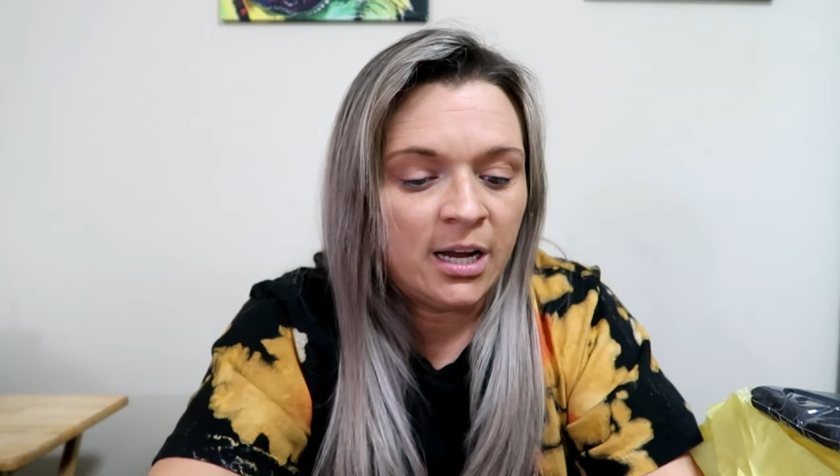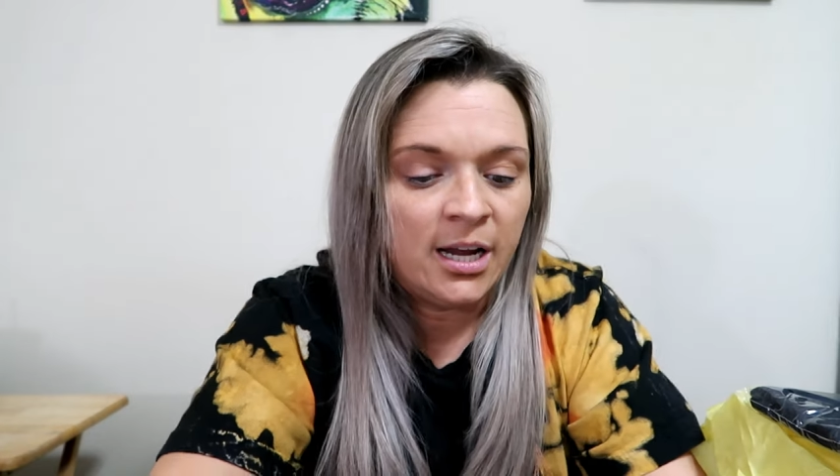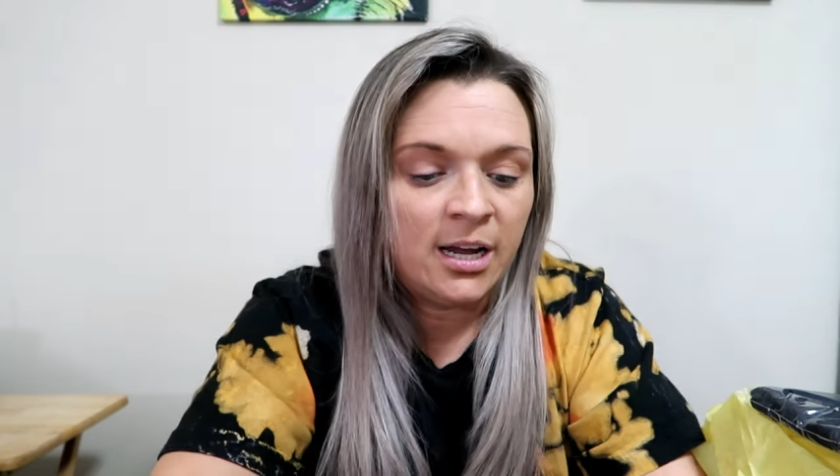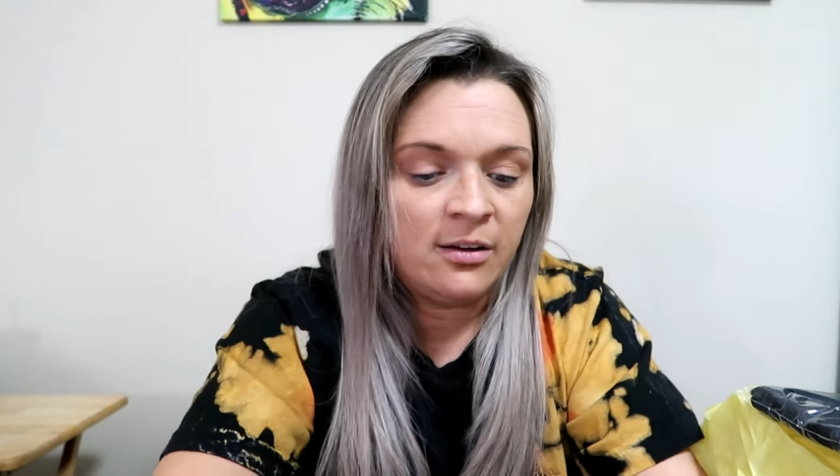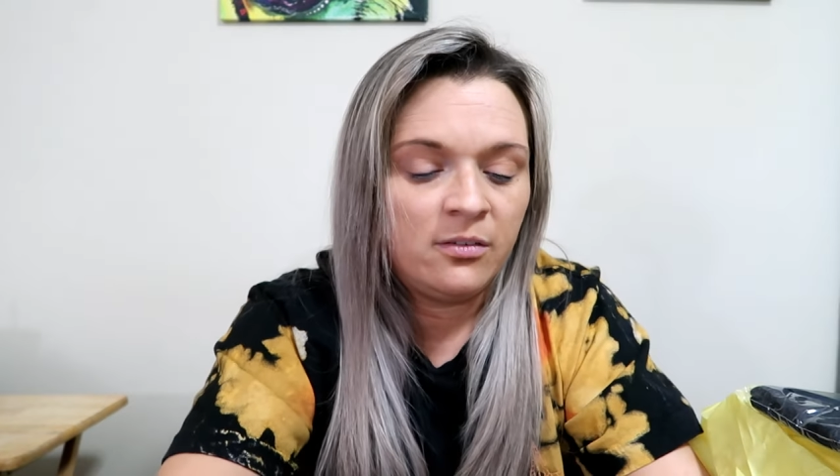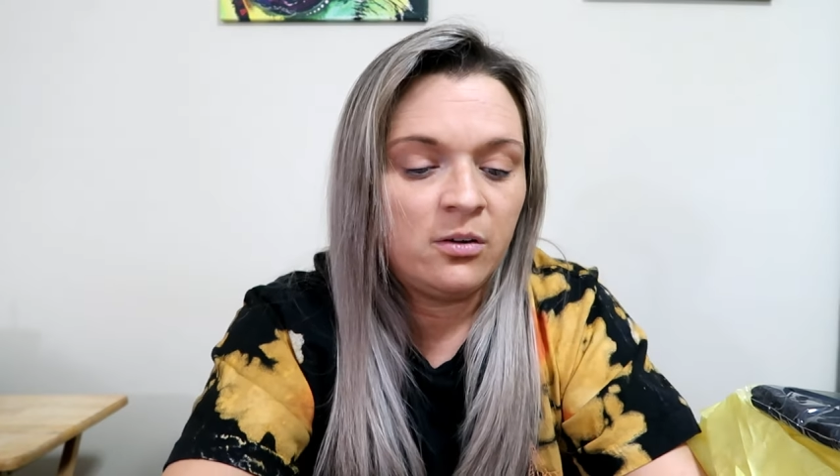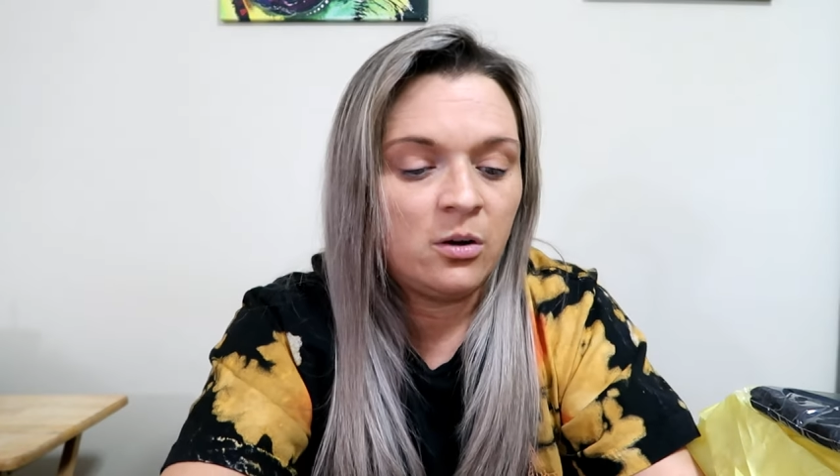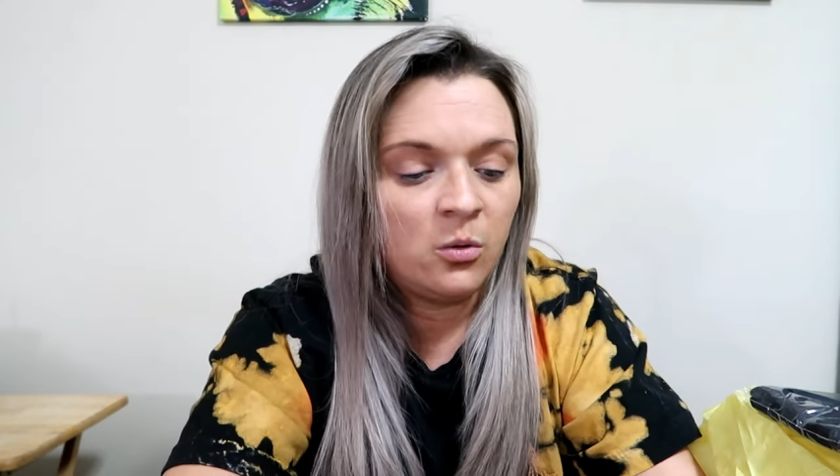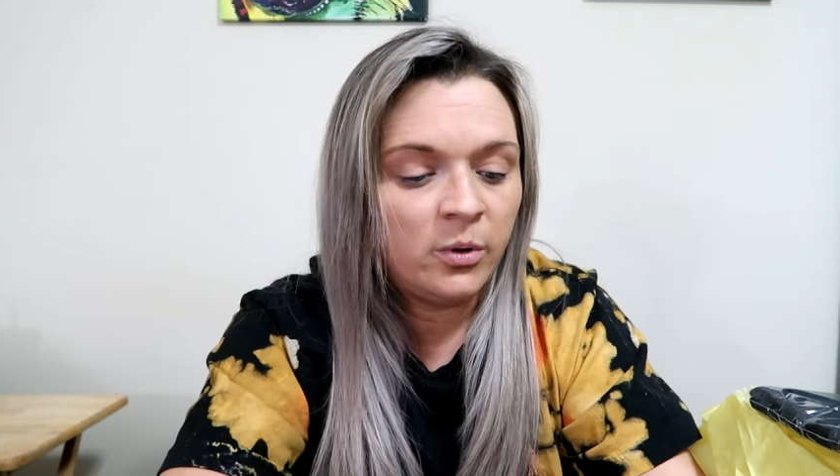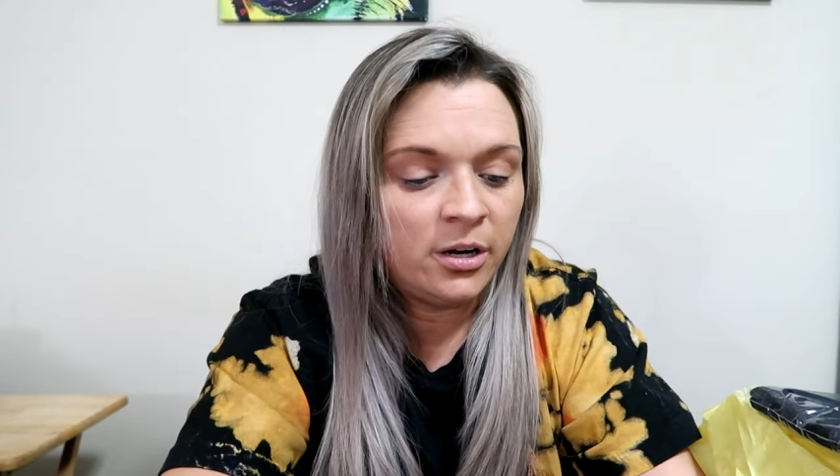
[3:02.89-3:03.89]
I
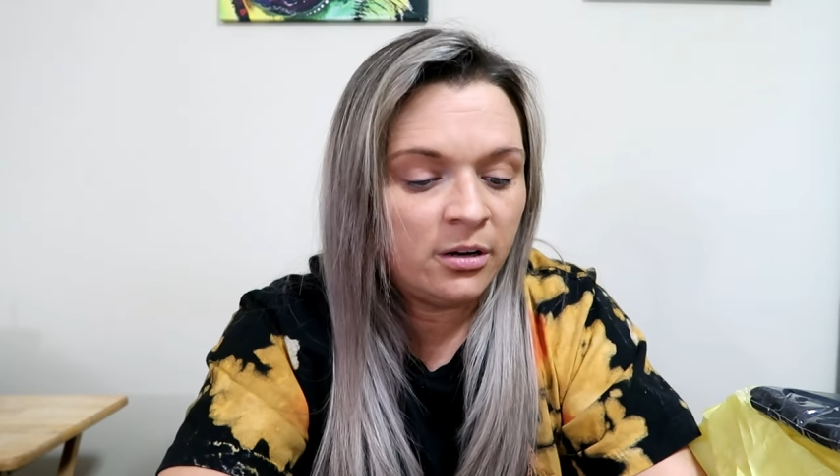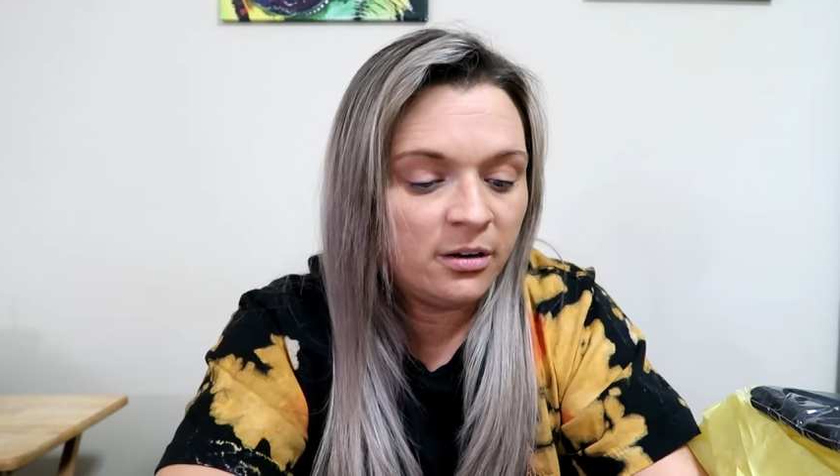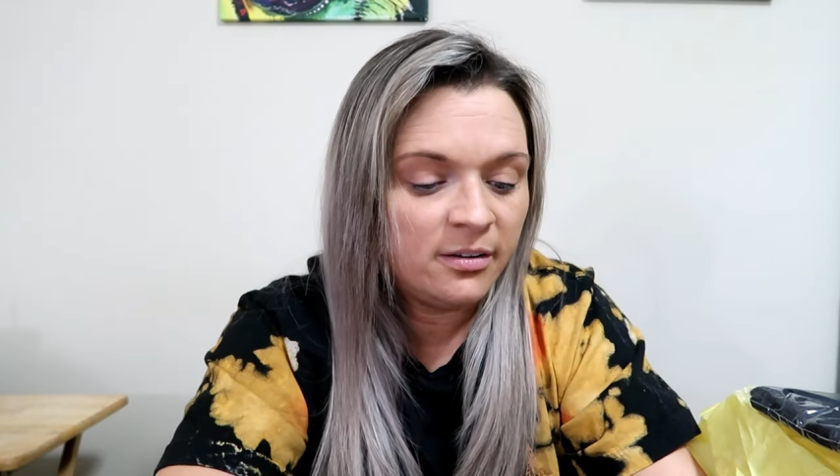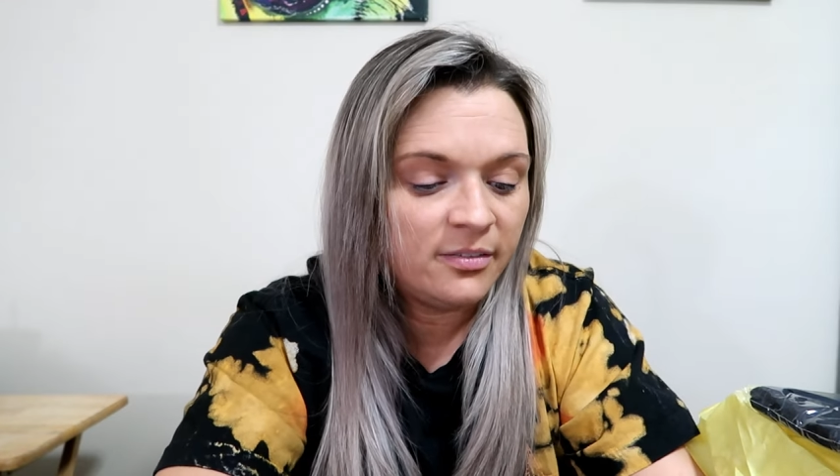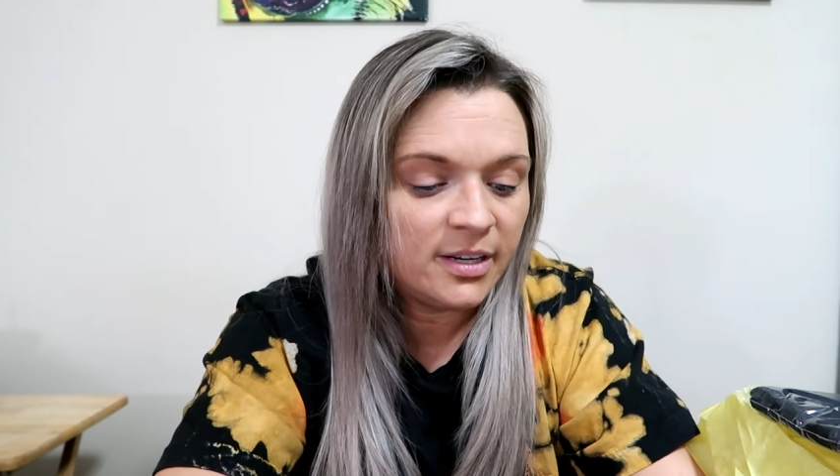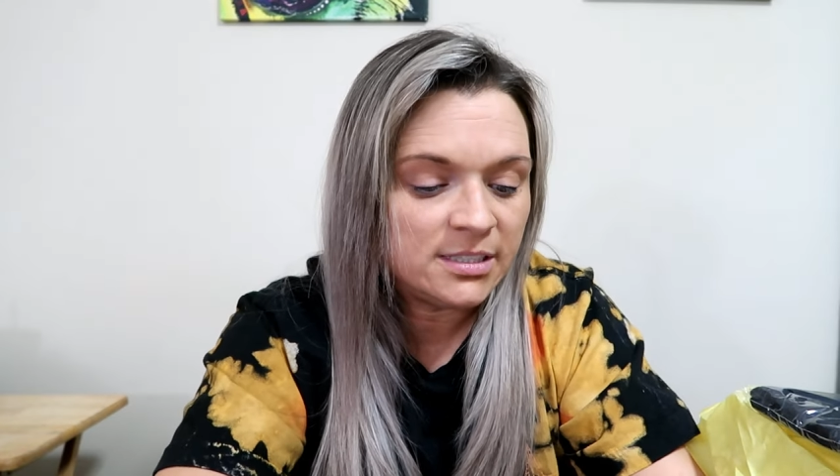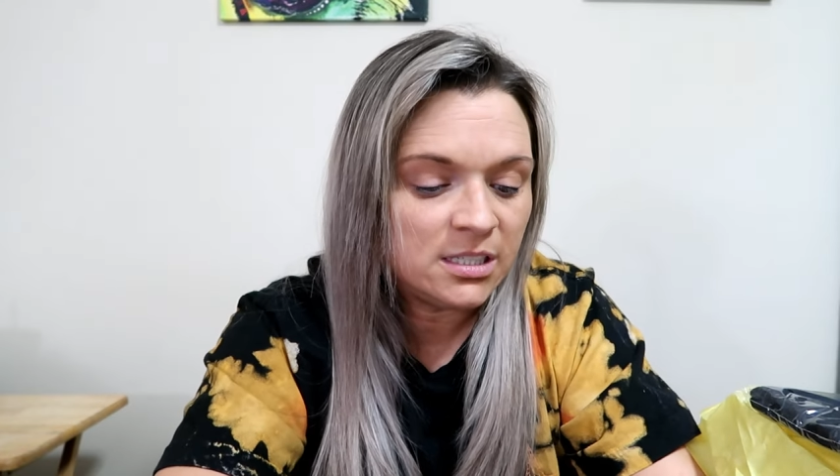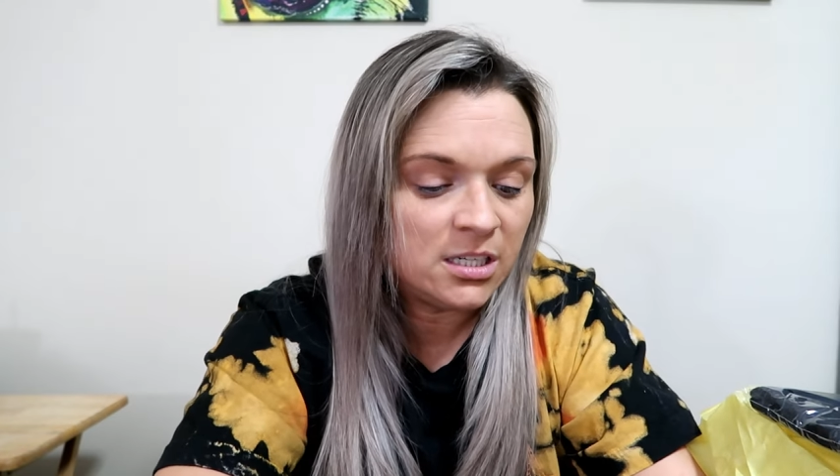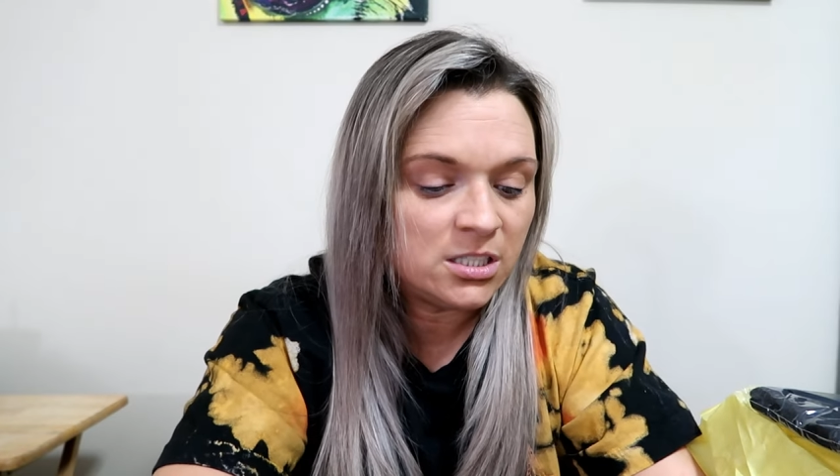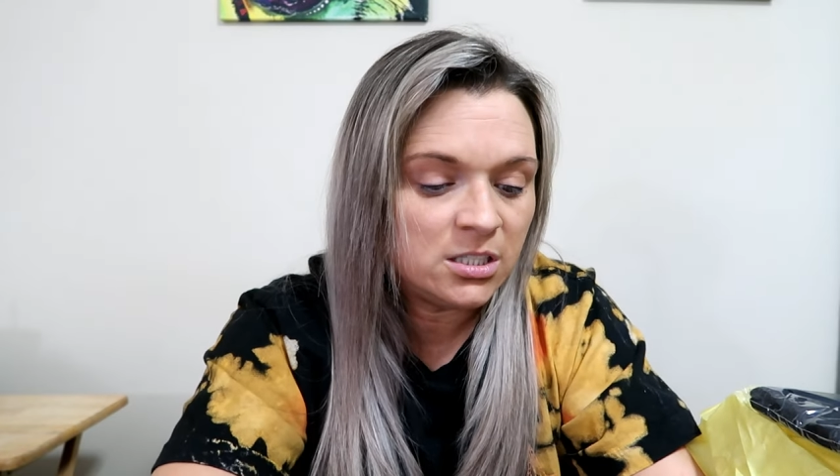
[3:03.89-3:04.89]
have a weird
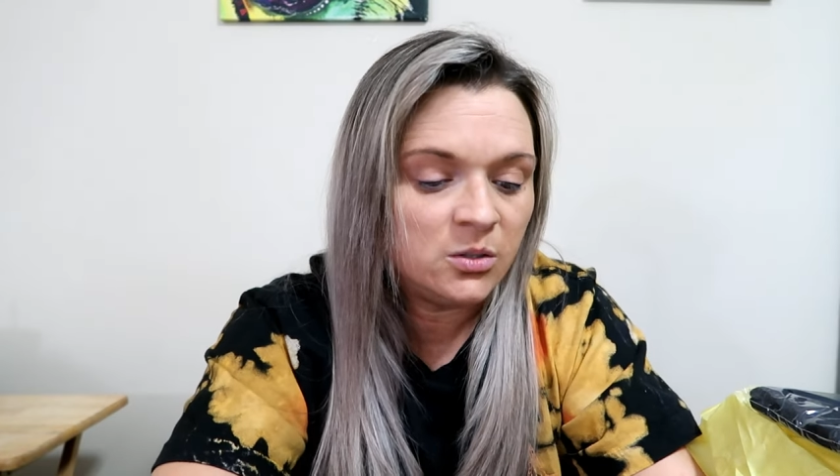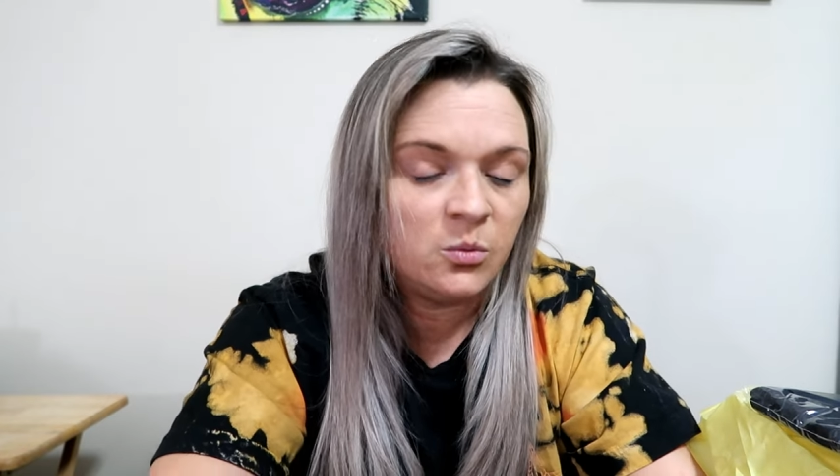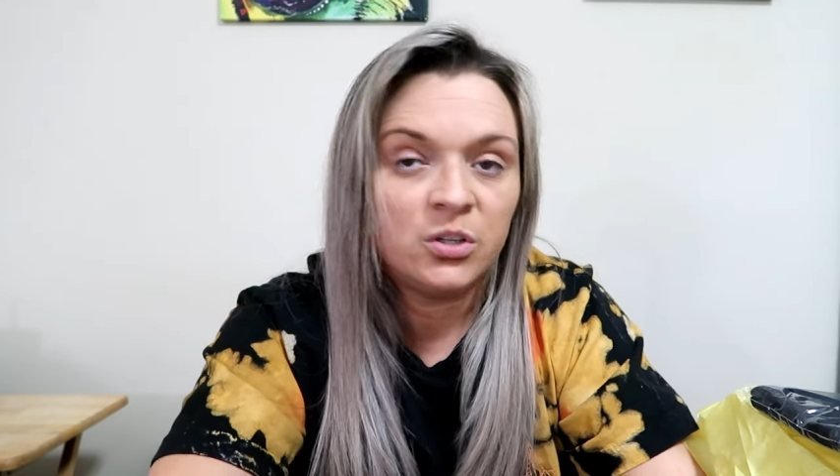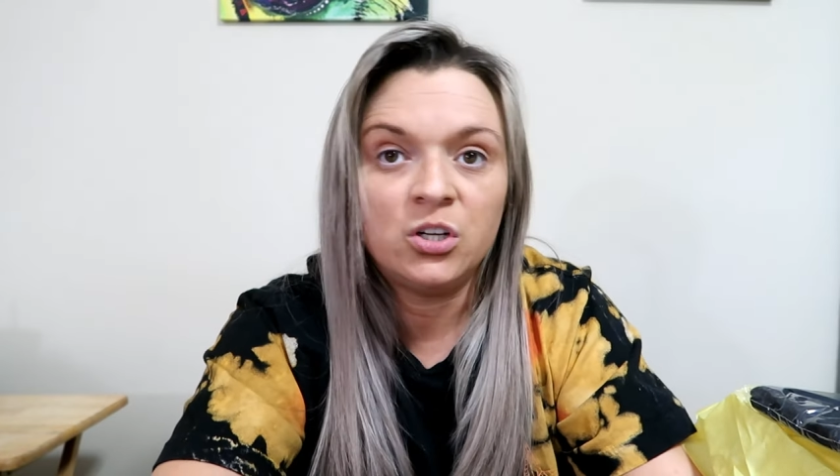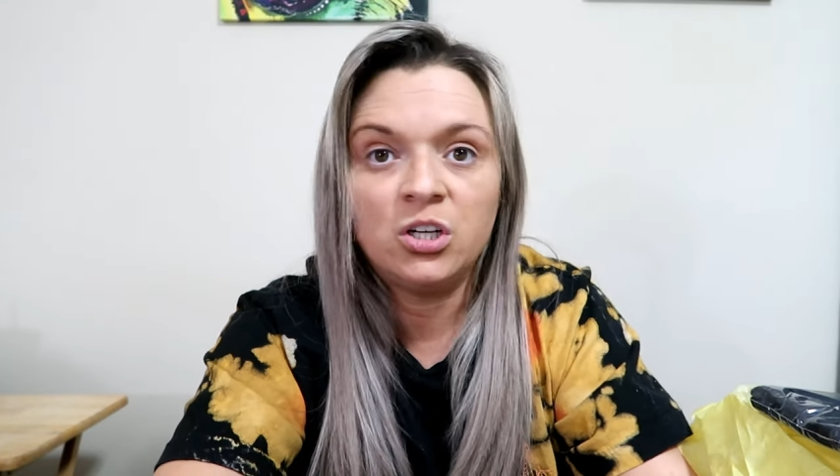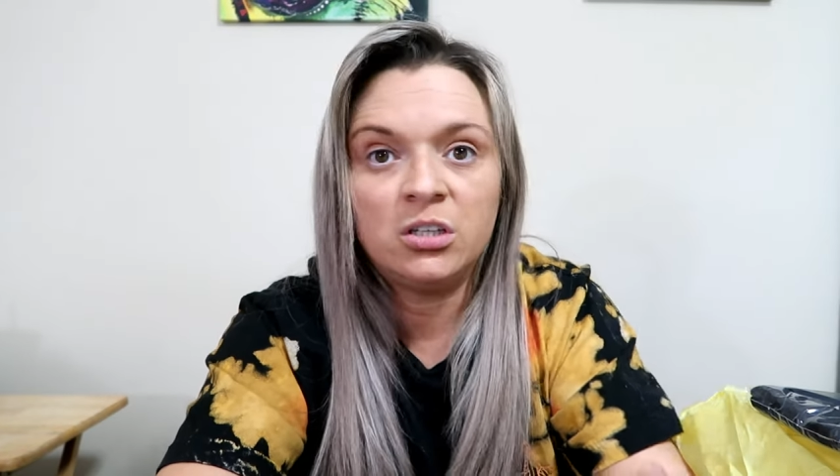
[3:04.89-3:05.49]
fascination with